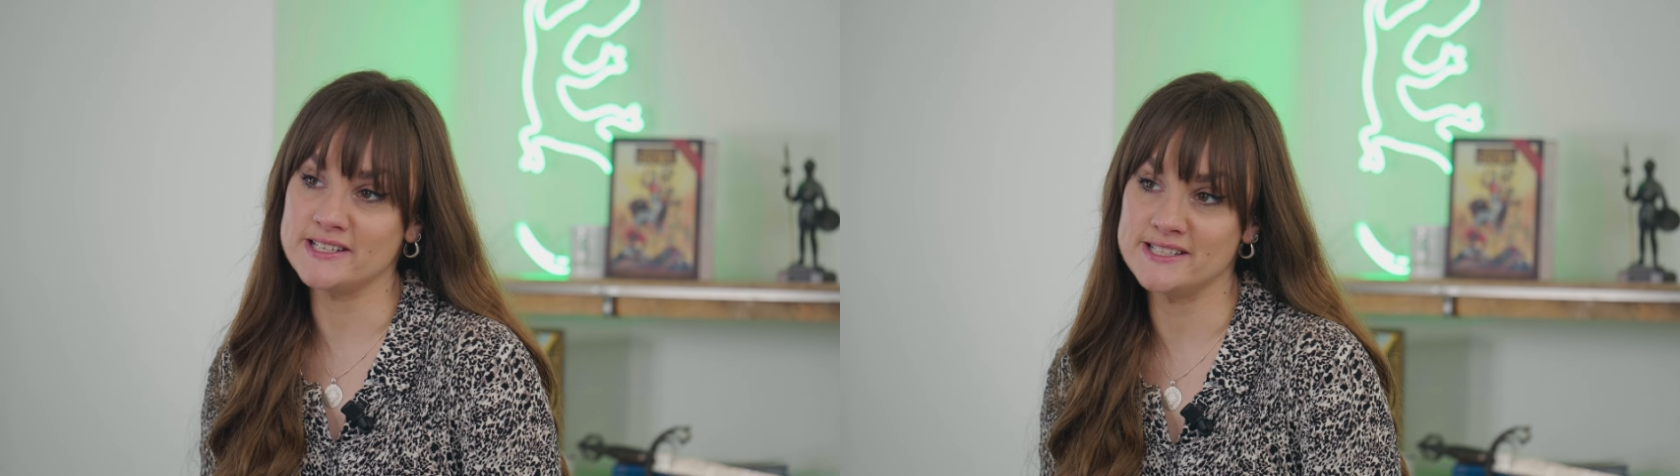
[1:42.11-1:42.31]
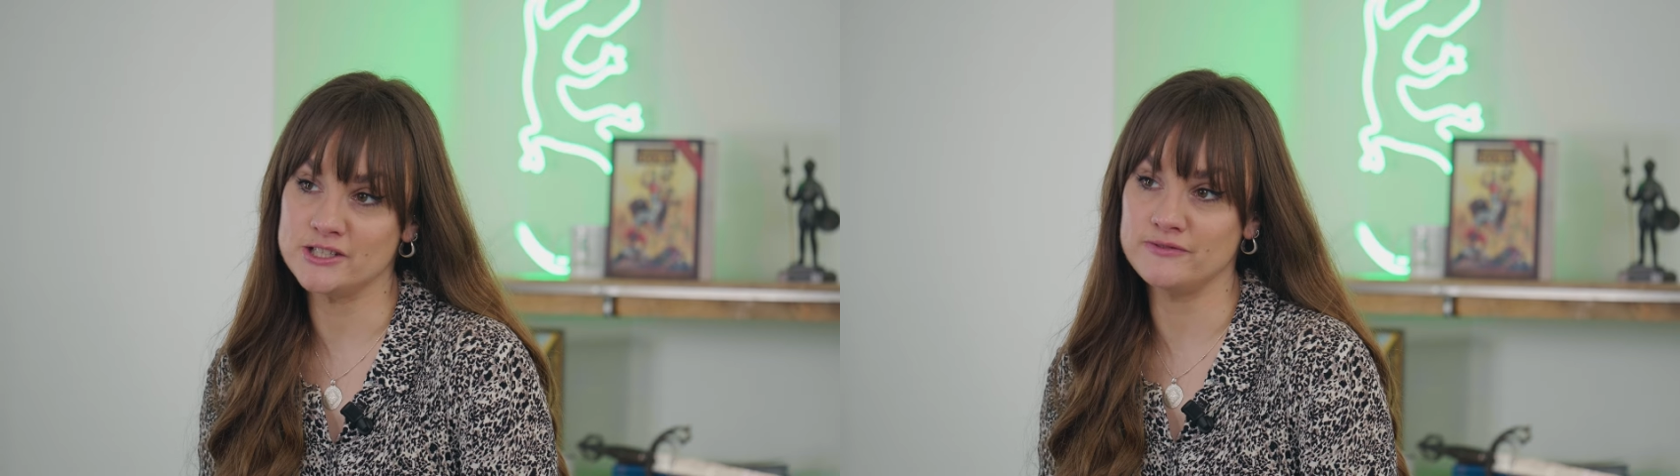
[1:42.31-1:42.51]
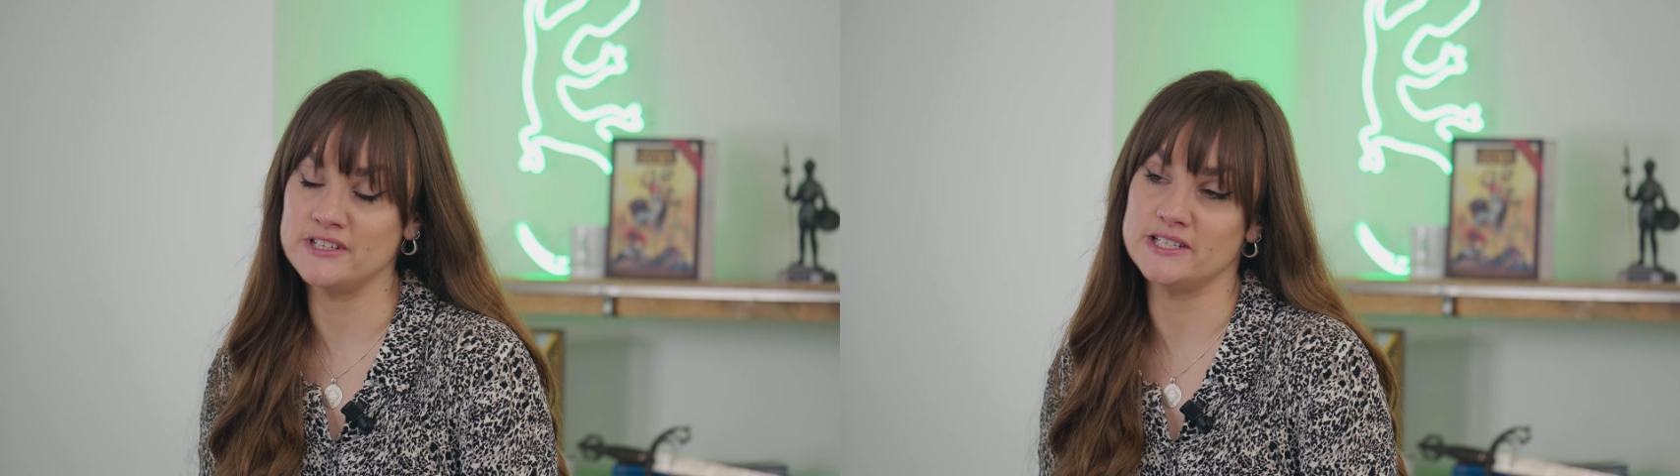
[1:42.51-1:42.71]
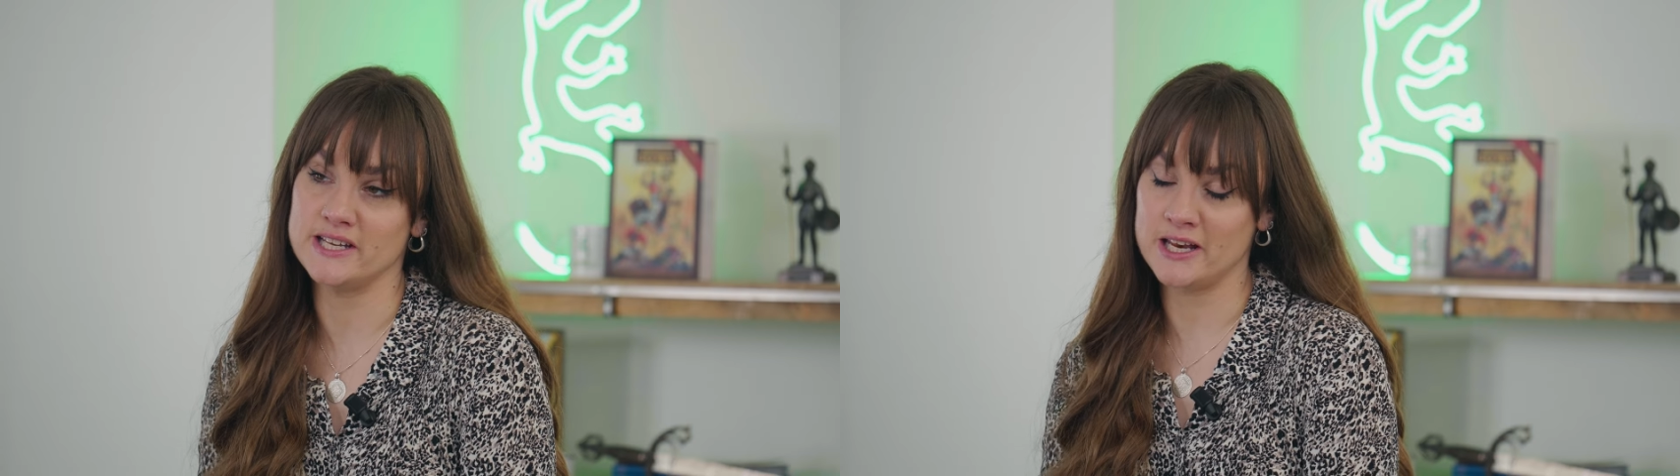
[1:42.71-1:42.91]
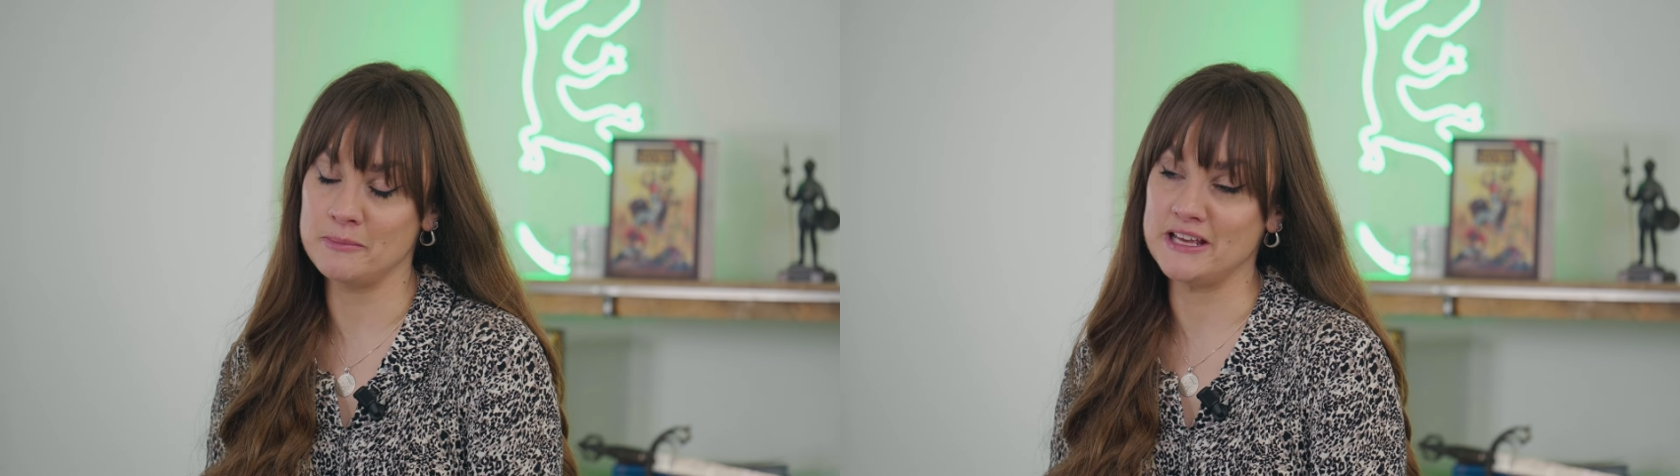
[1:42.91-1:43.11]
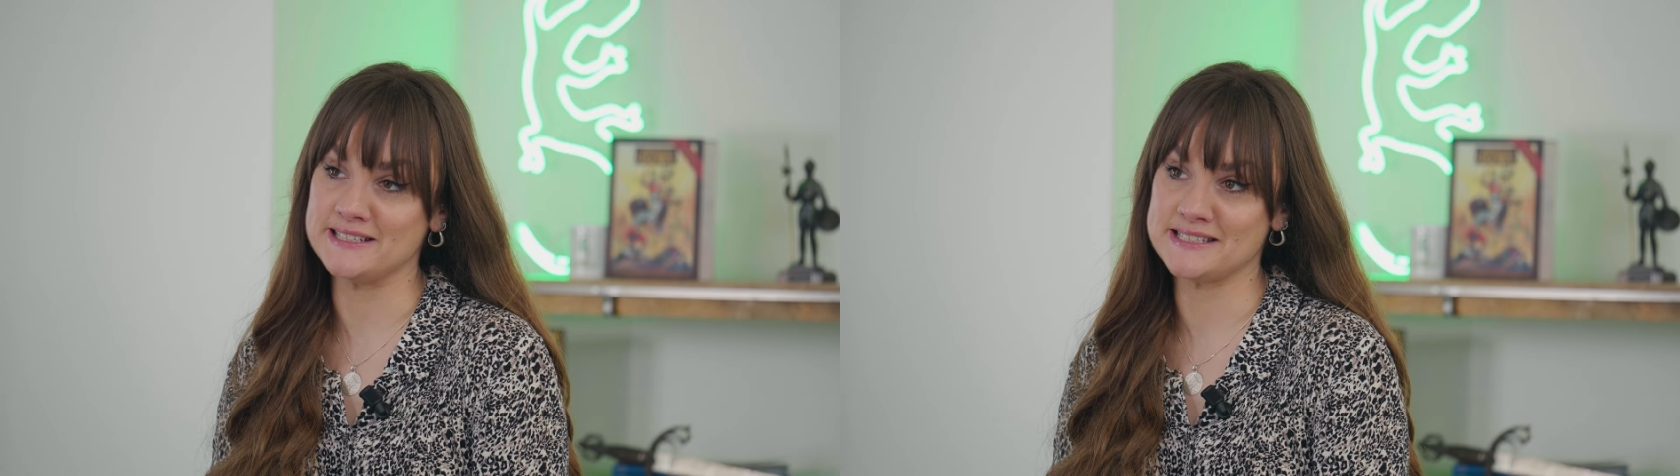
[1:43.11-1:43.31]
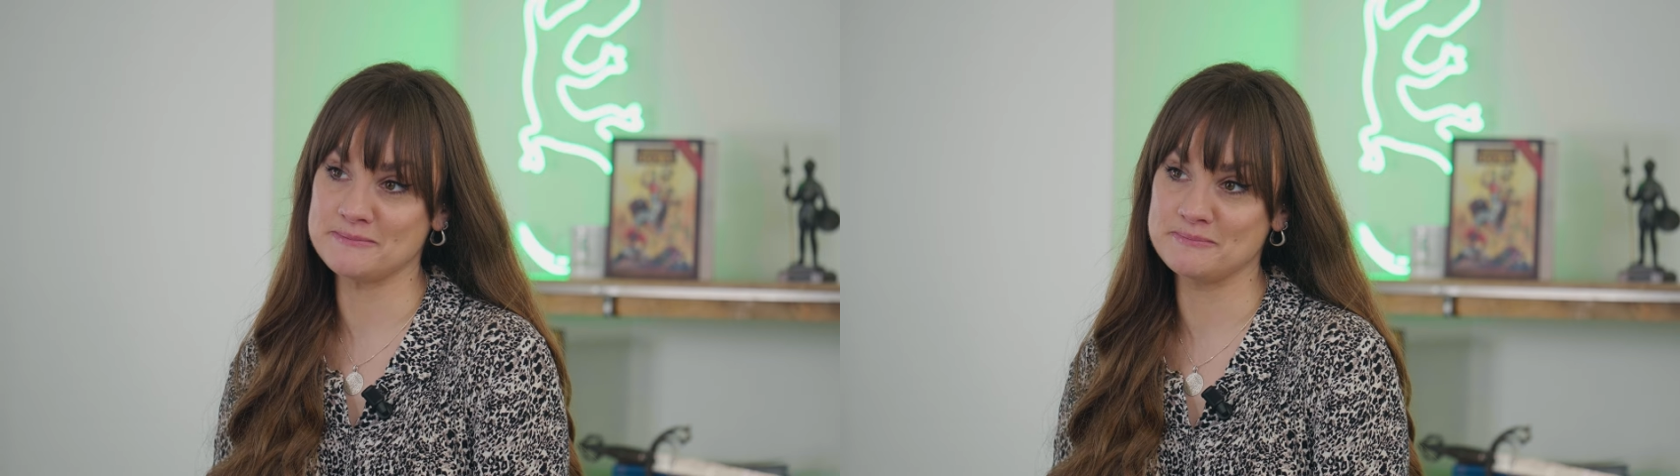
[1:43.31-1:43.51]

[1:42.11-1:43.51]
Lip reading: his defeated enemies.